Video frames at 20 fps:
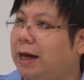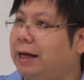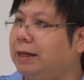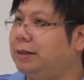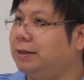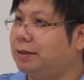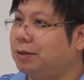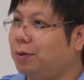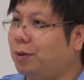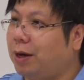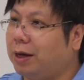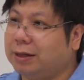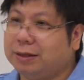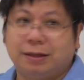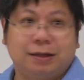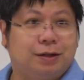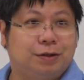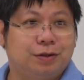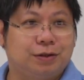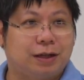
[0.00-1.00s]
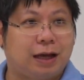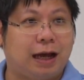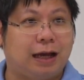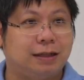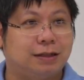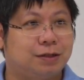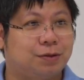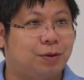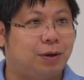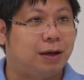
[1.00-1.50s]
8 square is equal to
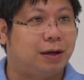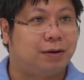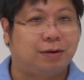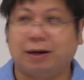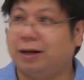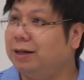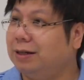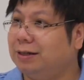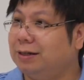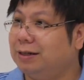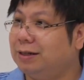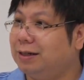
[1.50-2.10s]
10 square, right?